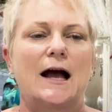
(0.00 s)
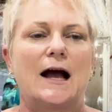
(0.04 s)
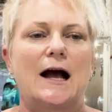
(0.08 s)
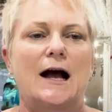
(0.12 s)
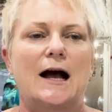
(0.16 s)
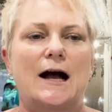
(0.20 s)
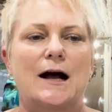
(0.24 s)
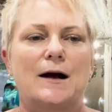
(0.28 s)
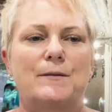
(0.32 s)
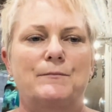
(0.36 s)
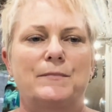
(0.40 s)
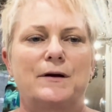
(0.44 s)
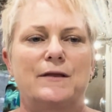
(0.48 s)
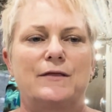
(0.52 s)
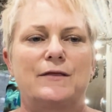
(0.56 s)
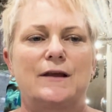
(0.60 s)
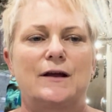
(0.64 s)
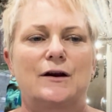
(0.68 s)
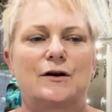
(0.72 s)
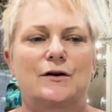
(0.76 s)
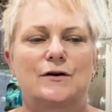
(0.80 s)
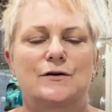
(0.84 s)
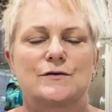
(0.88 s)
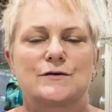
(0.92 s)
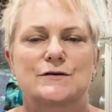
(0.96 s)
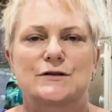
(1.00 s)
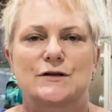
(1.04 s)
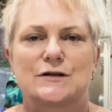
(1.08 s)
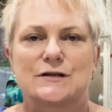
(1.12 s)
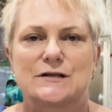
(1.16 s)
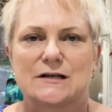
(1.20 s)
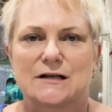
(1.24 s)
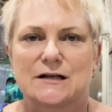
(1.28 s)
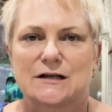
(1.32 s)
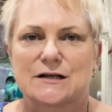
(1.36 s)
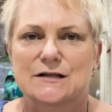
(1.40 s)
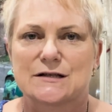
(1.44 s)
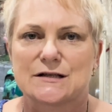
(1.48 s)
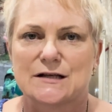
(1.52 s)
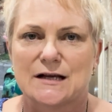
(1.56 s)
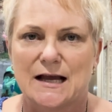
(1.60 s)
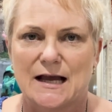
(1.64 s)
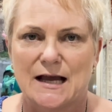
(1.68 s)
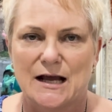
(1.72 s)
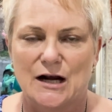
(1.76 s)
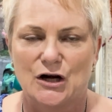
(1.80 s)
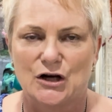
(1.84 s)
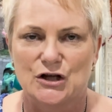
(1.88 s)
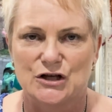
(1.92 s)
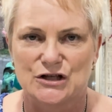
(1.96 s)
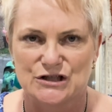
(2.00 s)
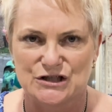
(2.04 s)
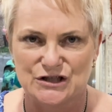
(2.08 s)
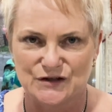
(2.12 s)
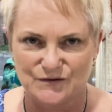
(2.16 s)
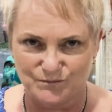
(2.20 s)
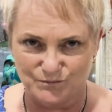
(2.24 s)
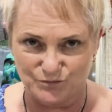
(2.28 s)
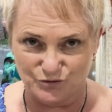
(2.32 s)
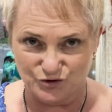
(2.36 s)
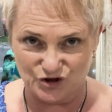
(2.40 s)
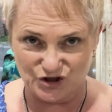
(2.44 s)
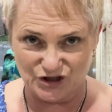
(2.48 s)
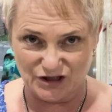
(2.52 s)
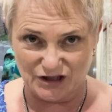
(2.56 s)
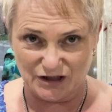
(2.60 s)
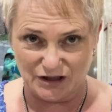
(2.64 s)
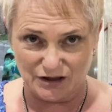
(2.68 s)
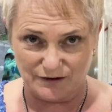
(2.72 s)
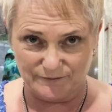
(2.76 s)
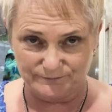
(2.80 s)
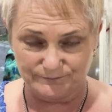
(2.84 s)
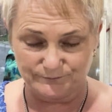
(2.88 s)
but then I also did it because I had lots of bushy,